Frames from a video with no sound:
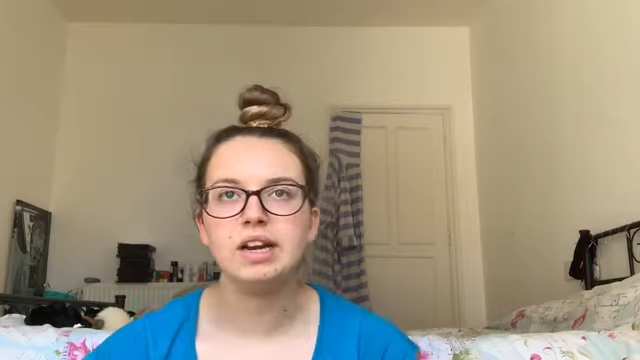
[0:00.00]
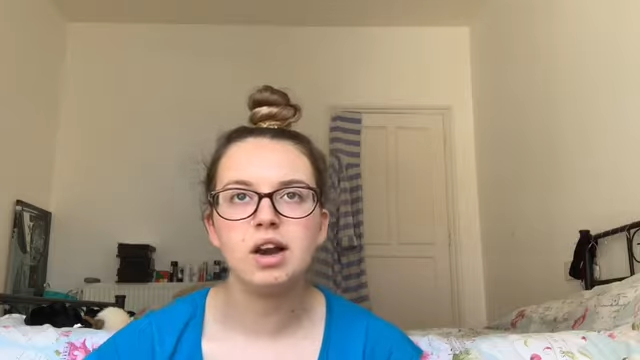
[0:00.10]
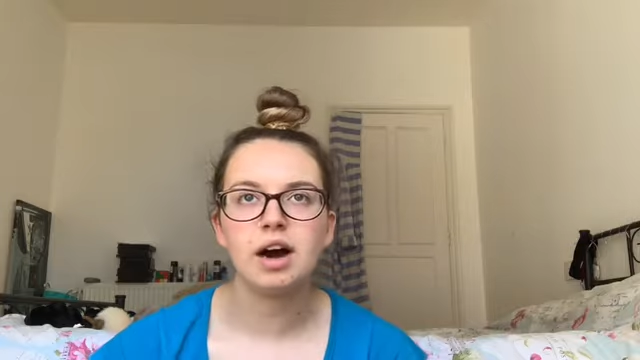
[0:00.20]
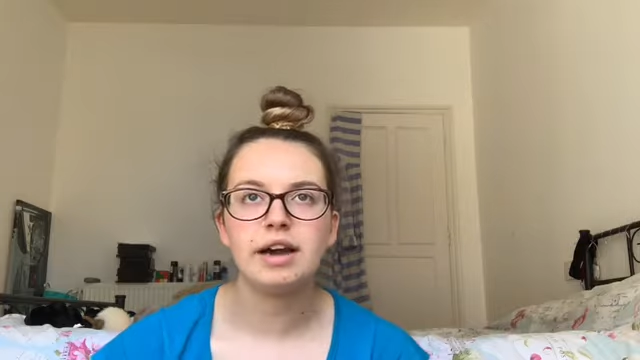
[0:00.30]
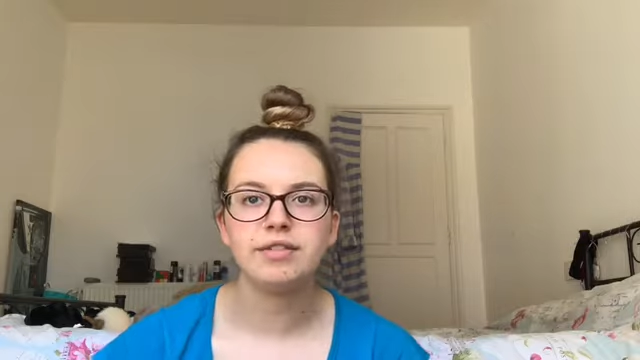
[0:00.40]
in
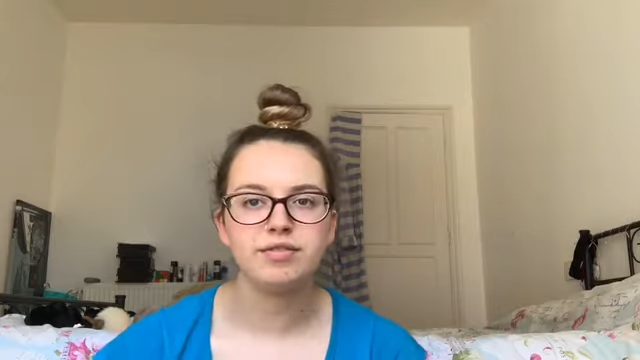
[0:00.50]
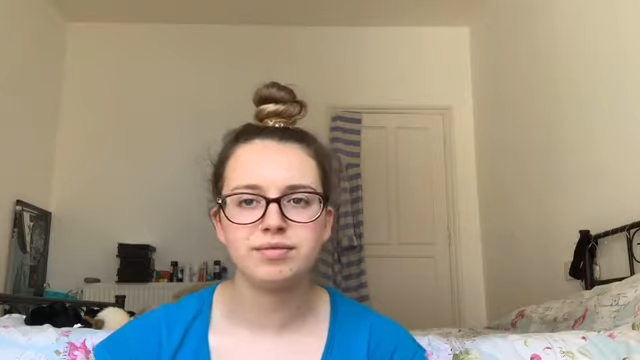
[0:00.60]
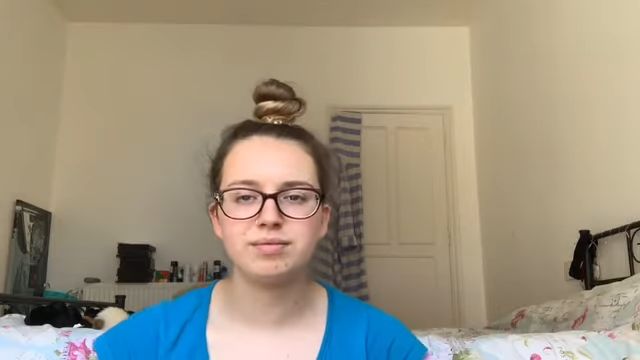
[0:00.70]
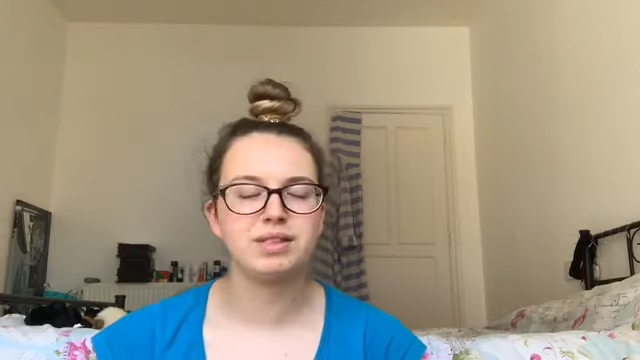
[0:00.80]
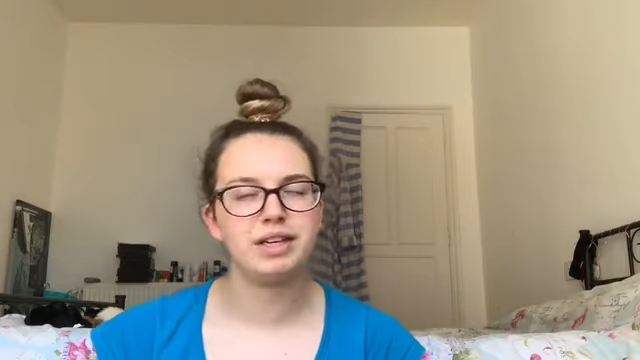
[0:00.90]
life.
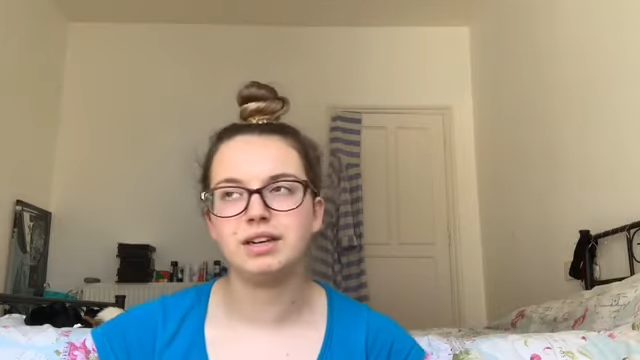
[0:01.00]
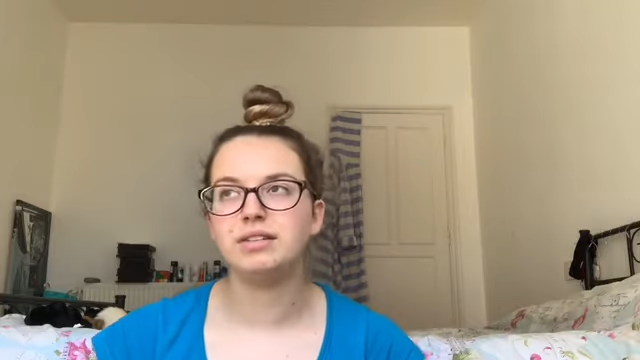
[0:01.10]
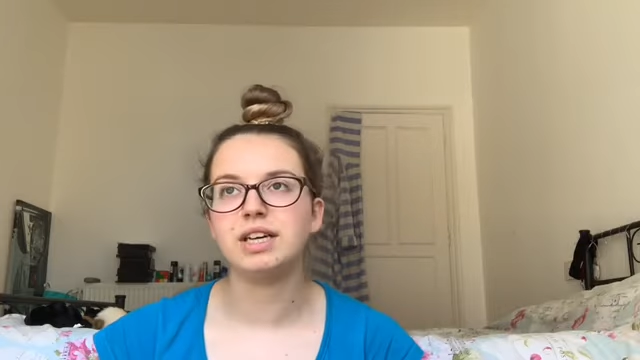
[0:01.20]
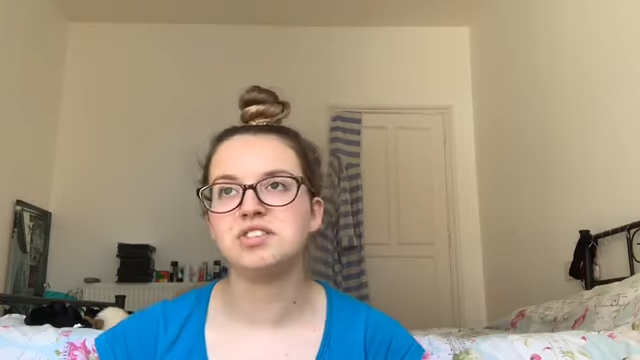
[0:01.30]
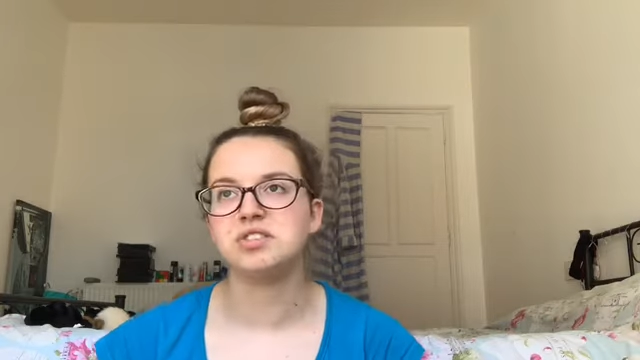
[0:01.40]
No,
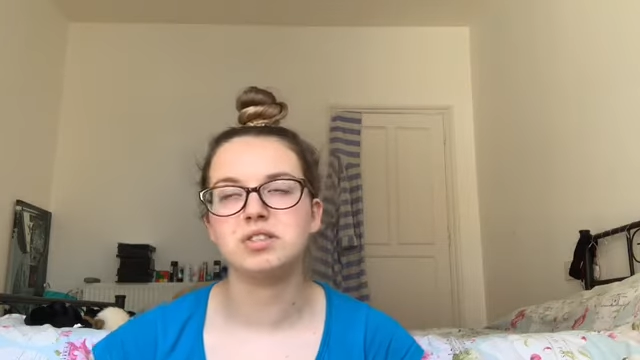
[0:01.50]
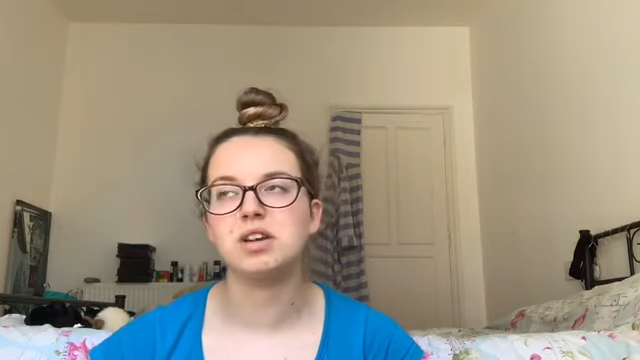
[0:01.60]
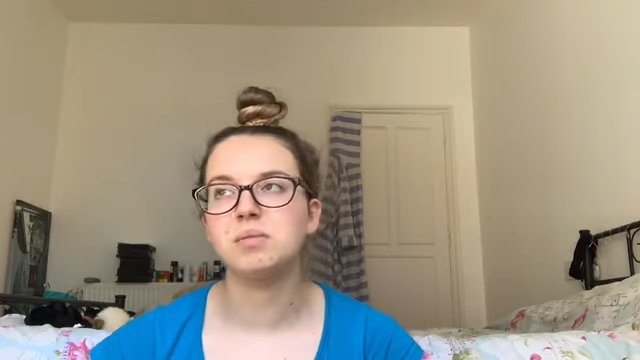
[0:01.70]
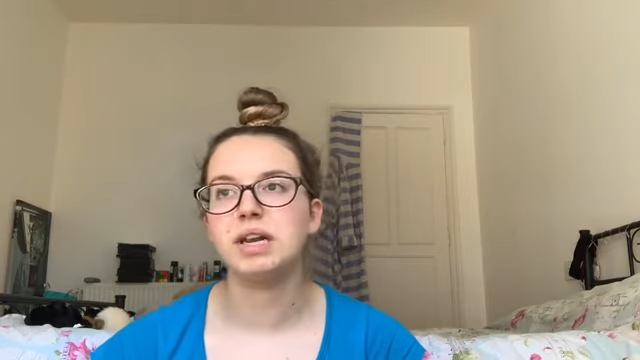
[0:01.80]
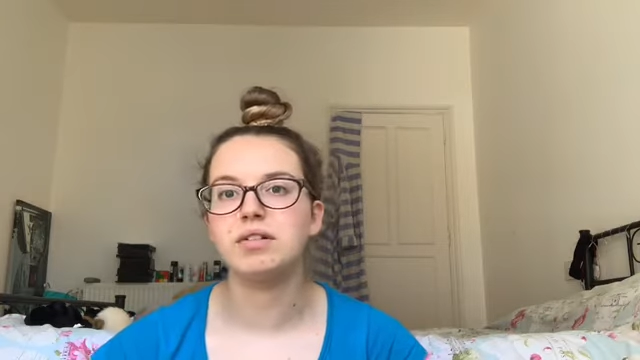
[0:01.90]
that's just
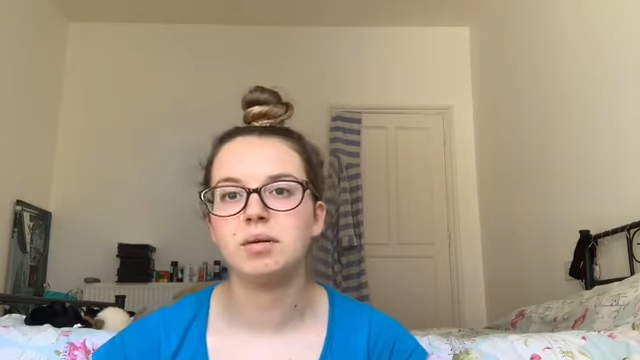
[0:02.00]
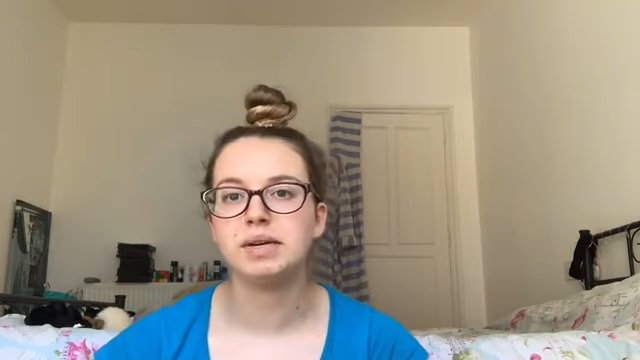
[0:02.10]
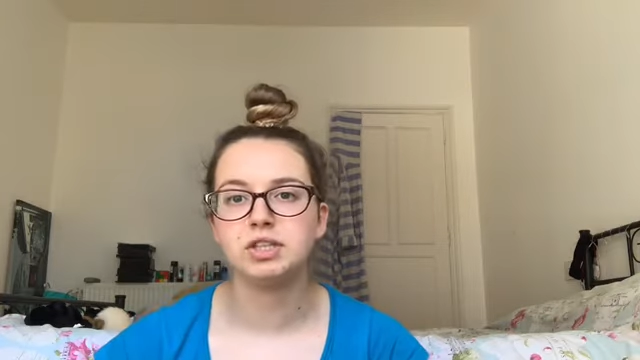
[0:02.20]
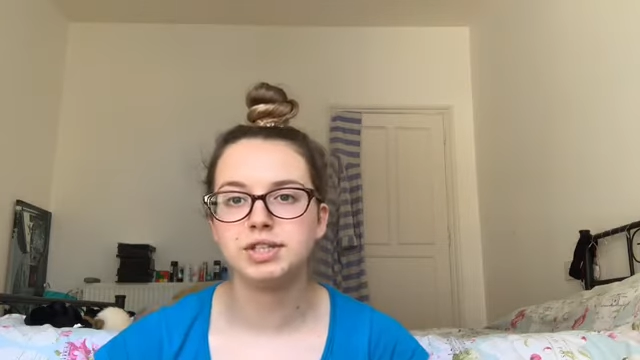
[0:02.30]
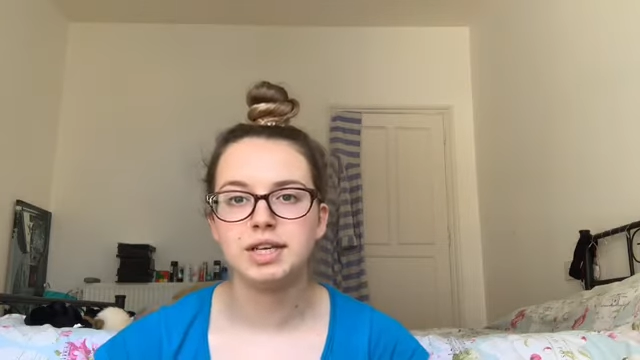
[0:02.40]
complete
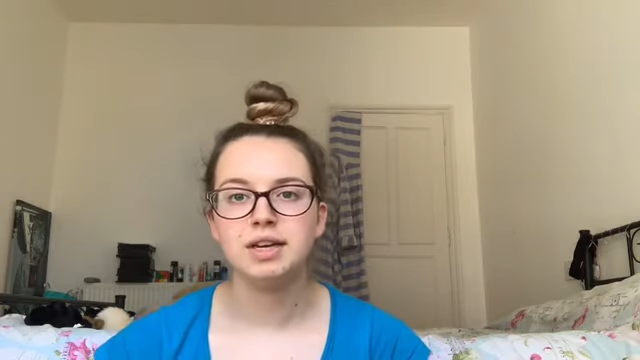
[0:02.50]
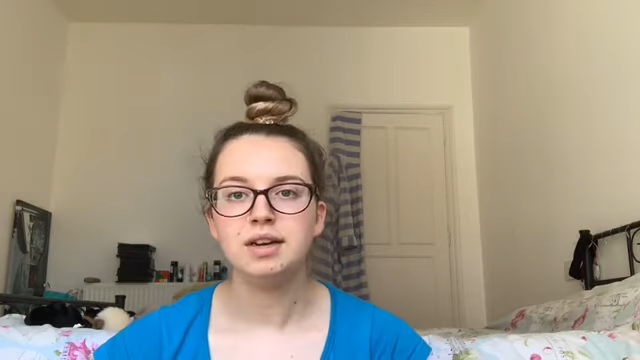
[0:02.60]
rubbish.